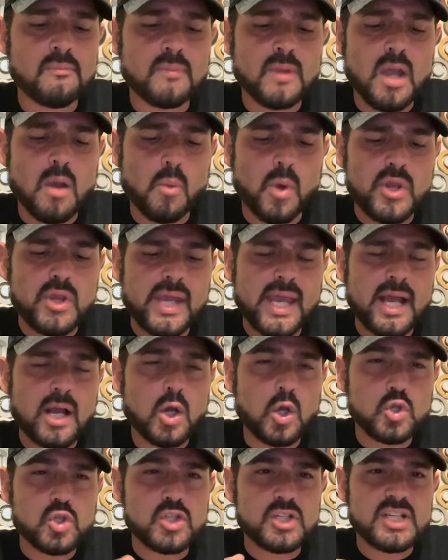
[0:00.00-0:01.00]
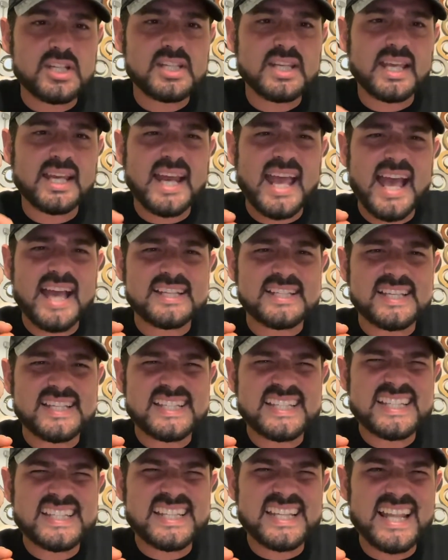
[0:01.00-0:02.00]
When you get close to the skin, it has a
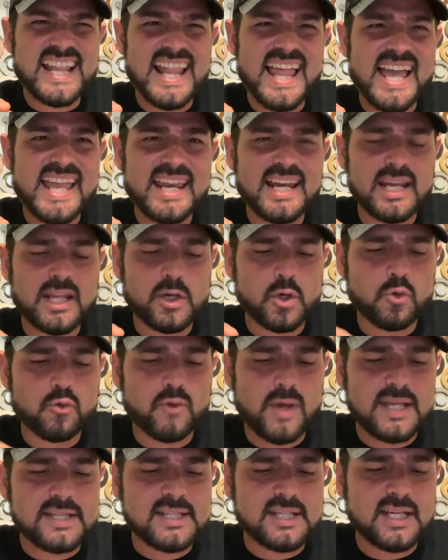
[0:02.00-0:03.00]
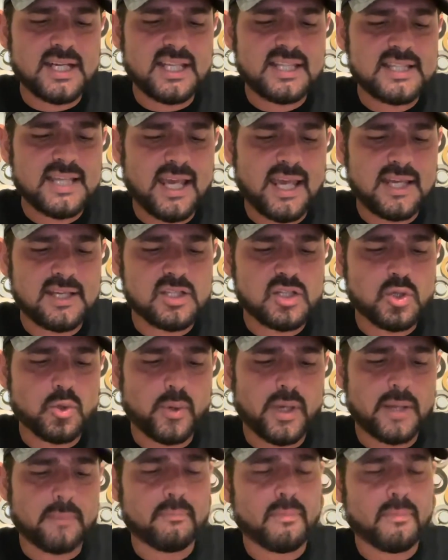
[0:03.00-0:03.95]
slight little resiny taste to it.